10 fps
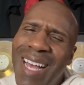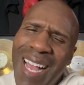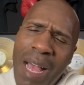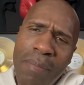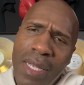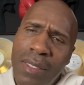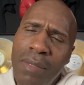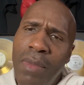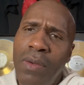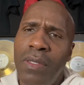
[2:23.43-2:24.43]
I got mixed
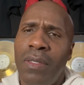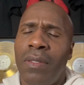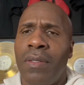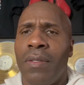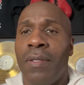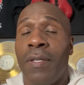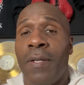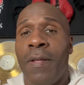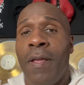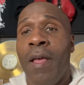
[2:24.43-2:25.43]
emotions,
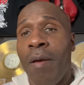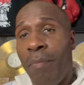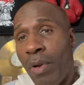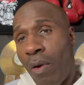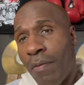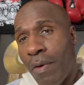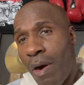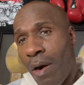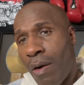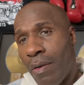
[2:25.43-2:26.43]
but
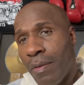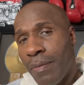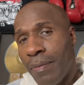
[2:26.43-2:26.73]
overall,